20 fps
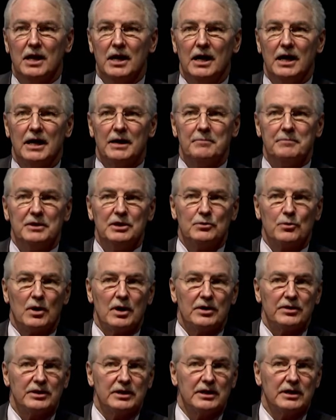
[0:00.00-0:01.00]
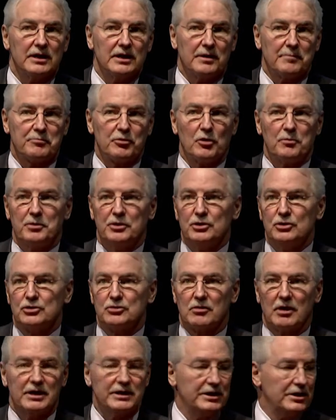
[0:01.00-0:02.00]
Meanwhile, the appropriate use
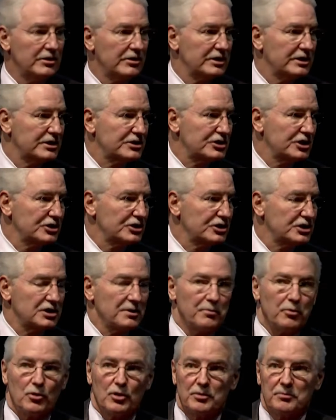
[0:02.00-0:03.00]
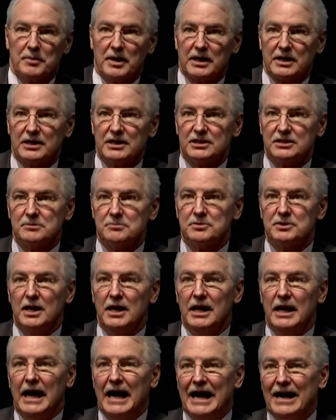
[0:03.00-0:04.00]
criteria decision support mechanisms
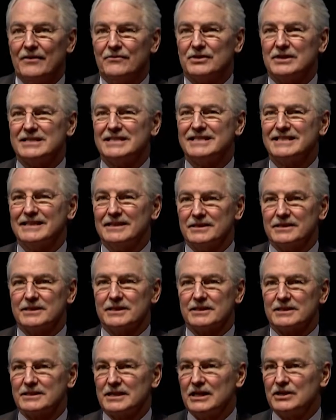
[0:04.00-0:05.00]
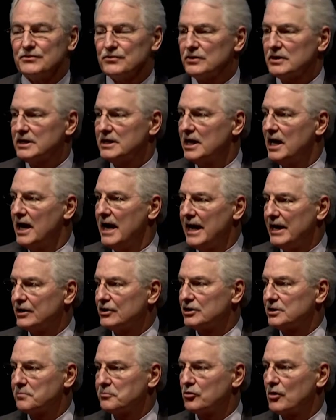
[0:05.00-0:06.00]
have successfully entered
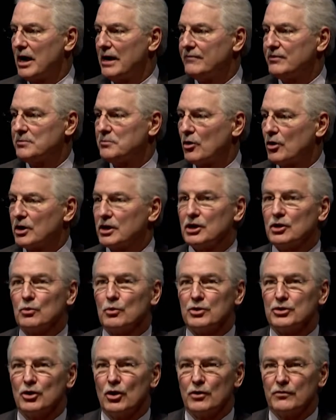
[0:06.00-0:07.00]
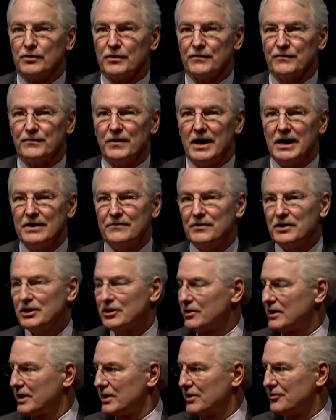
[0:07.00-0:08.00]
the private market with over
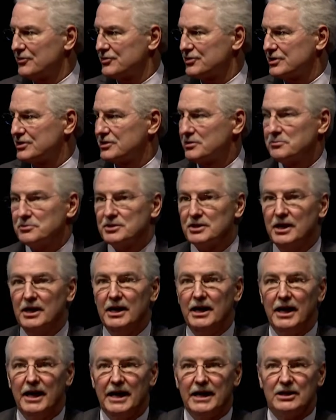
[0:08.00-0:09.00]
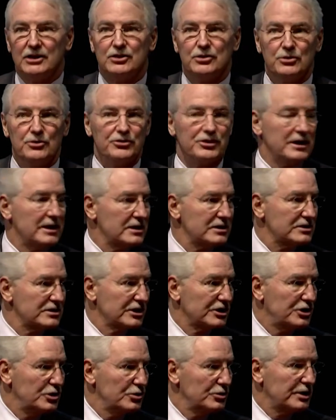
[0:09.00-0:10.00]
500 health systems and 2,000
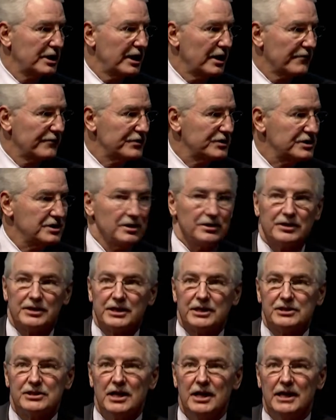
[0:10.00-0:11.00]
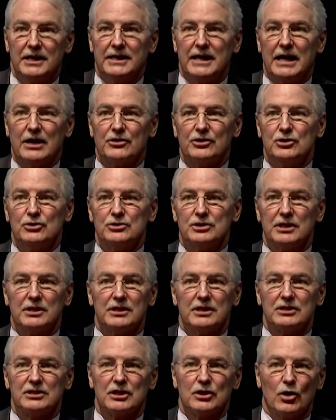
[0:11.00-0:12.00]
acute care facilities now using
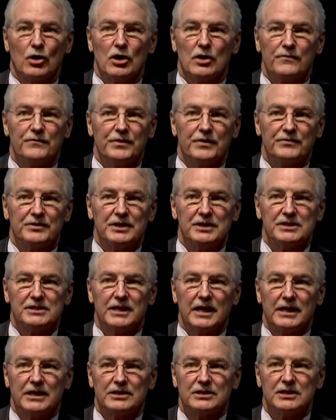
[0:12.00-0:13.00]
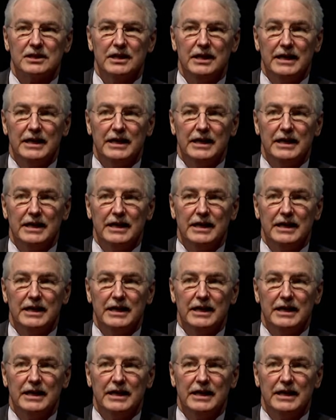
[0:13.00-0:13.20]
this in all 50 states.